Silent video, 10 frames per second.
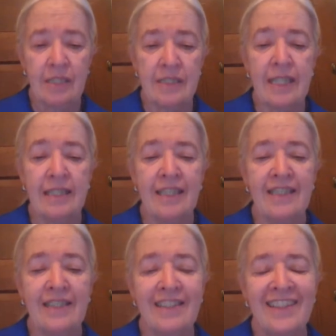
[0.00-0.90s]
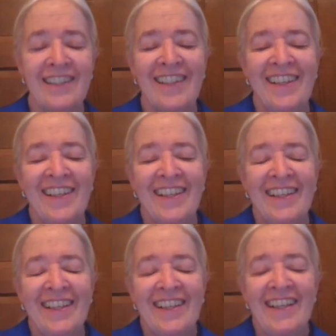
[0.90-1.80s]
Suddenly,
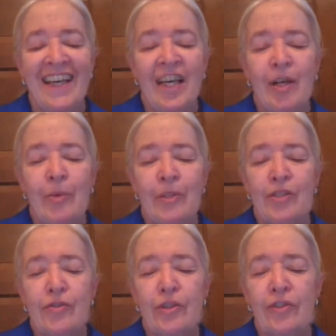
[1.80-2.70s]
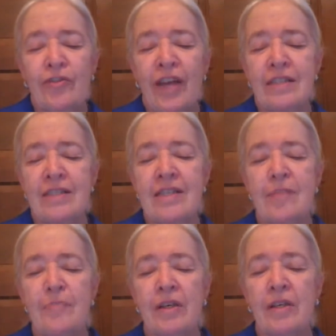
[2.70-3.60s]
the air was full of that
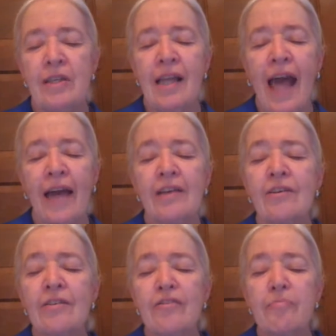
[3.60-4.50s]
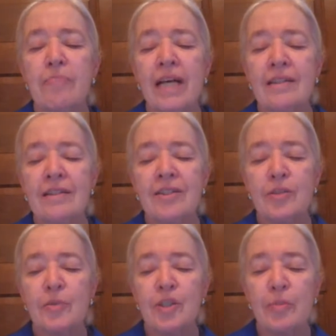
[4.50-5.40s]
deep clangor of
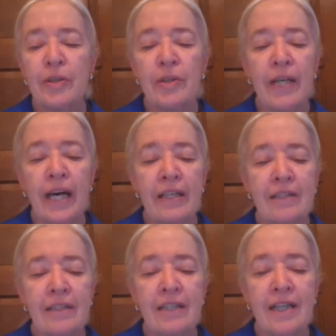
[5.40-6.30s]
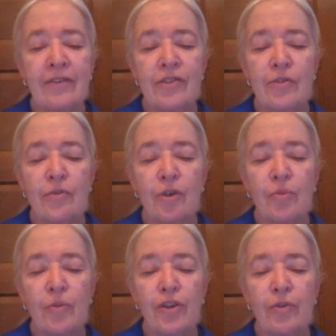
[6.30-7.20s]
bells which periodically covers
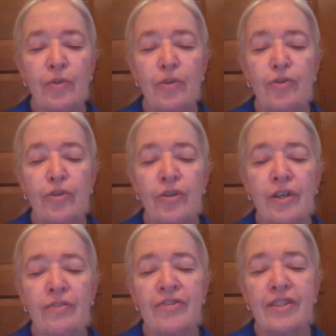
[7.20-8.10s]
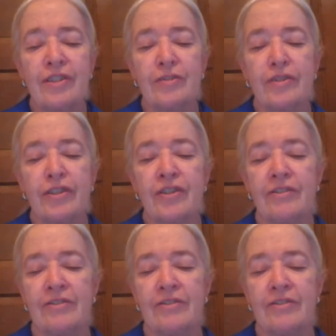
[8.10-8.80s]
Rome with a roof of silver.